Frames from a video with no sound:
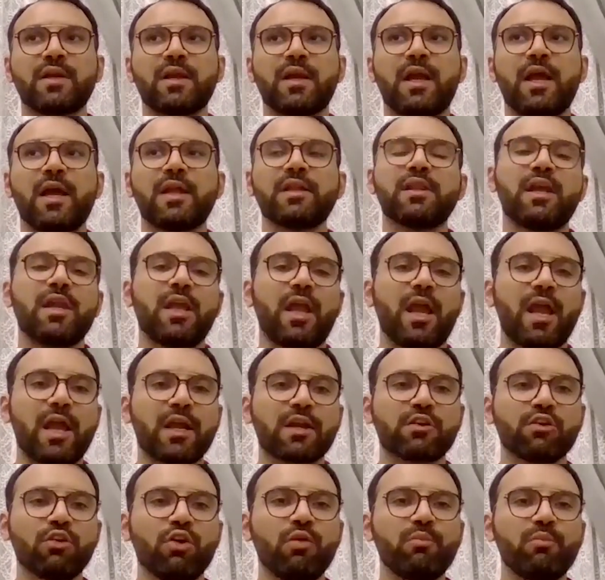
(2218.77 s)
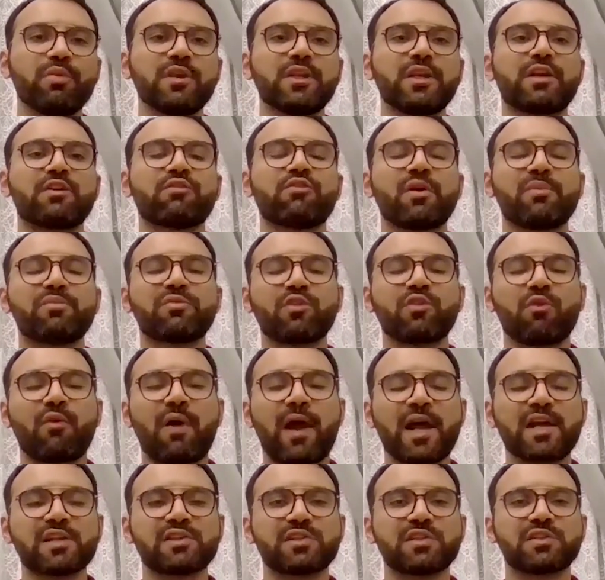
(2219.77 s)
And globally, crypto
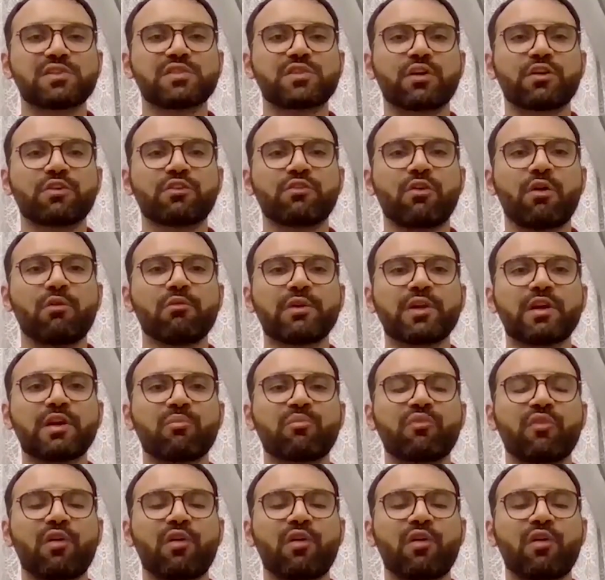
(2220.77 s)
assets are growing in